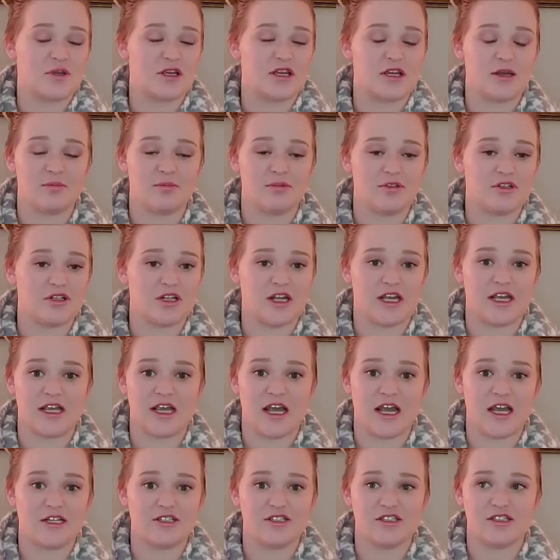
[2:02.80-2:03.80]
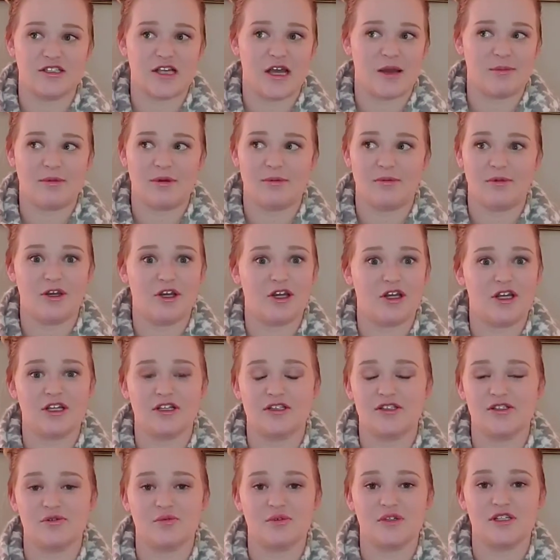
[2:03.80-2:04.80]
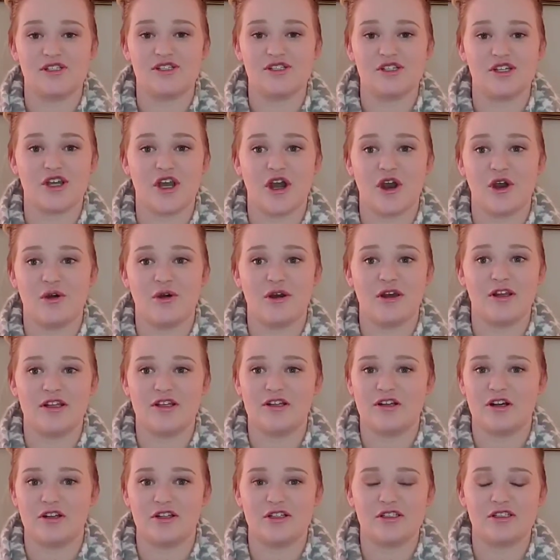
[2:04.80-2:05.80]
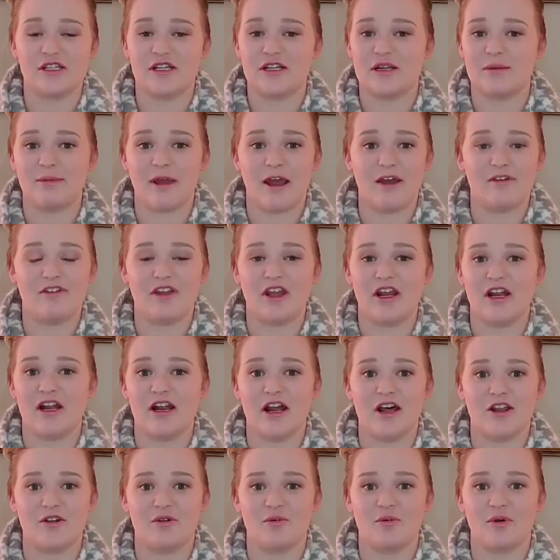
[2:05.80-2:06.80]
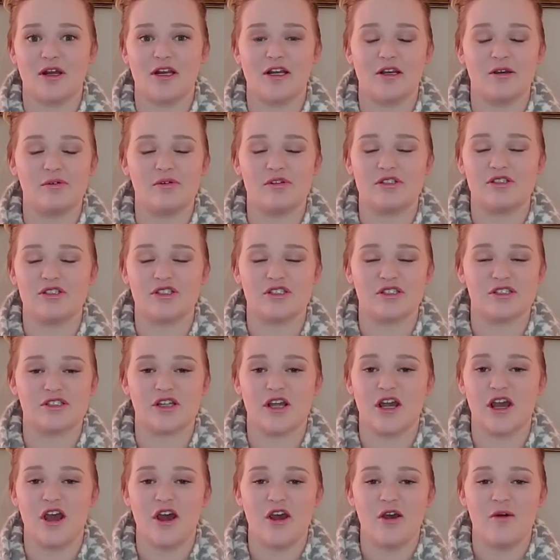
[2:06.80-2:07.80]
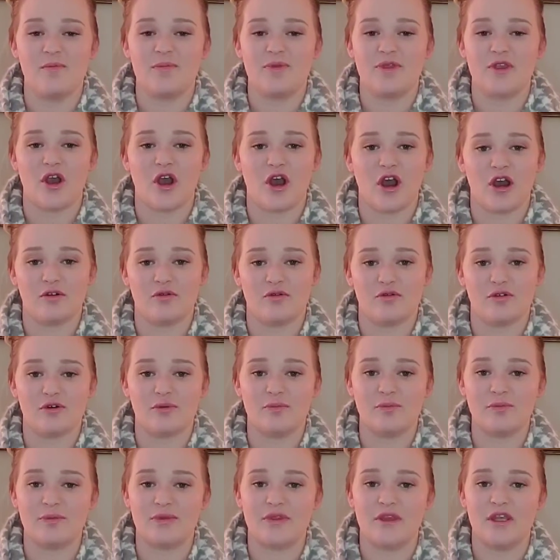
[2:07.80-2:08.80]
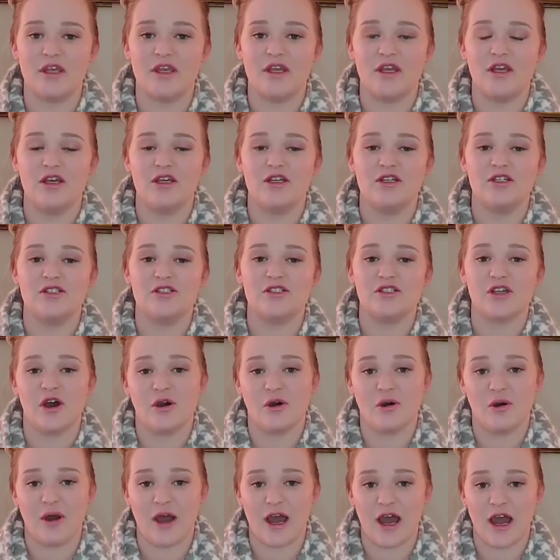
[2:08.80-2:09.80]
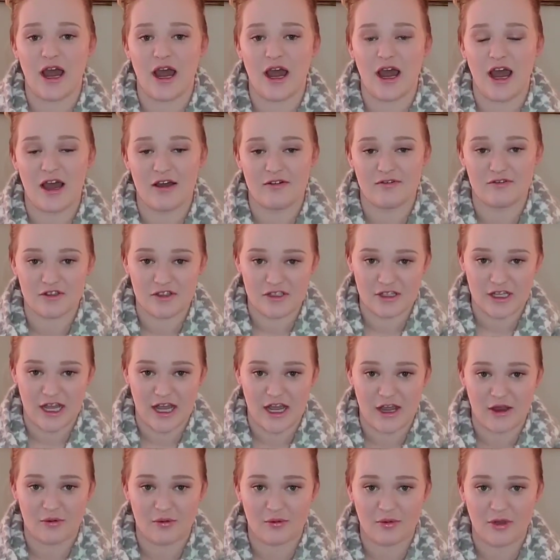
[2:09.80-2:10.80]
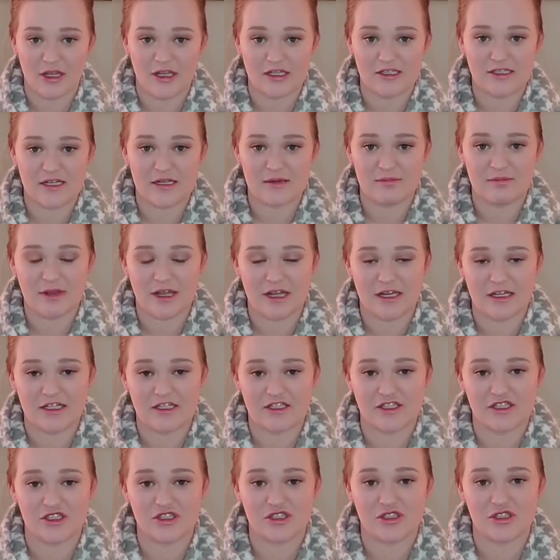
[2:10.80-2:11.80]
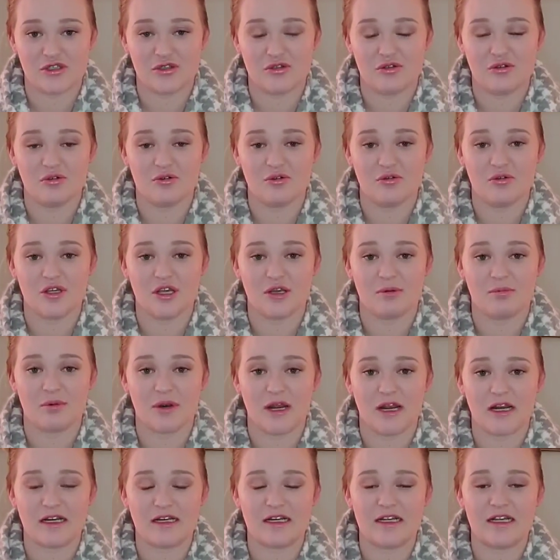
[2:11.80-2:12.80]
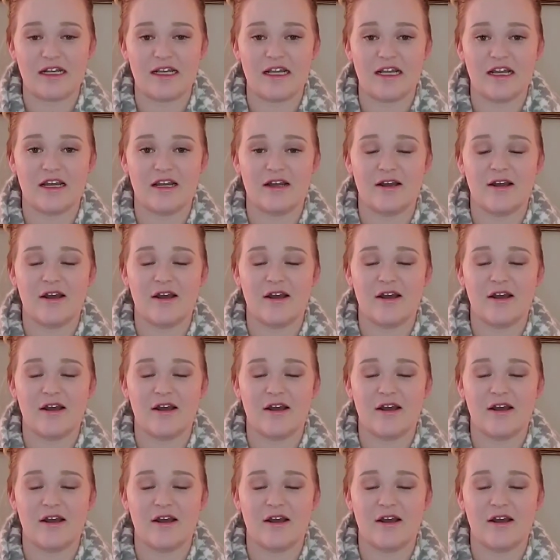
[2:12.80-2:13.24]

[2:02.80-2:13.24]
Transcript: wake up and you're like, I just had my period 2 weeks ago, and then all of a sudden I'm having another one. It was just awful. So after that, we did manage to get pregnant,